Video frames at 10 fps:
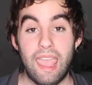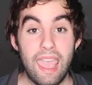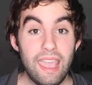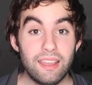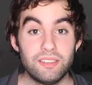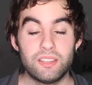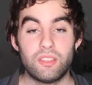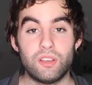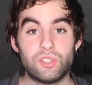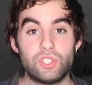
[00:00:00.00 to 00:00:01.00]
and
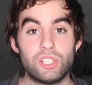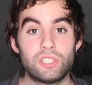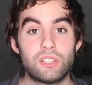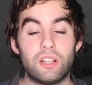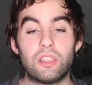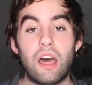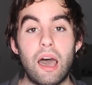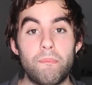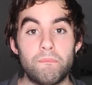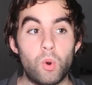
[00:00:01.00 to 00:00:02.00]
there's just a
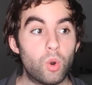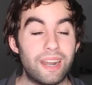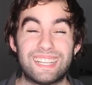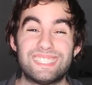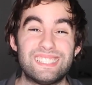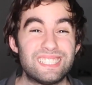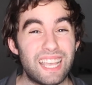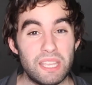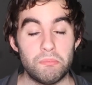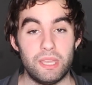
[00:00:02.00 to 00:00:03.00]
lot more
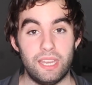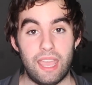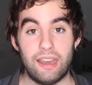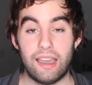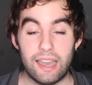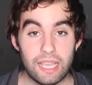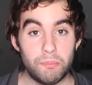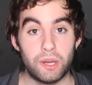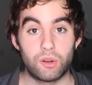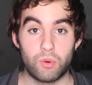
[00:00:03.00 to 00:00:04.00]
excitement and
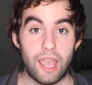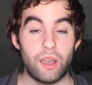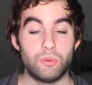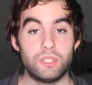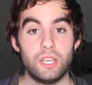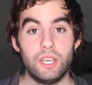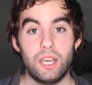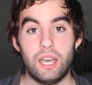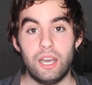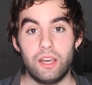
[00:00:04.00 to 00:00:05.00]
hype around
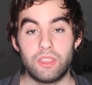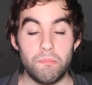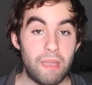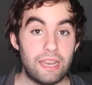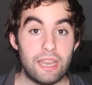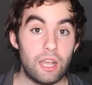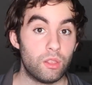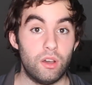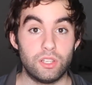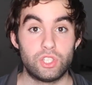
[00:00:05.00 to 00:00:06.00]
the
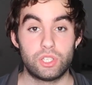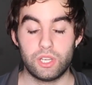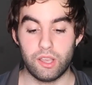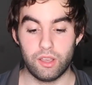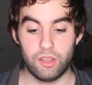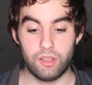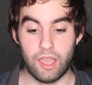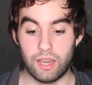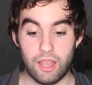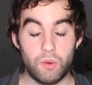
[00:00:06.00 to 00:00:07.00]
mainnet launch
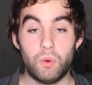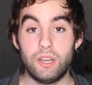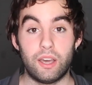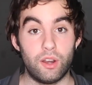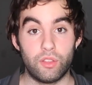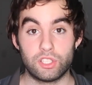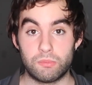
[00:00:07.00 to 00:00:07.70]
and whatnot, and all the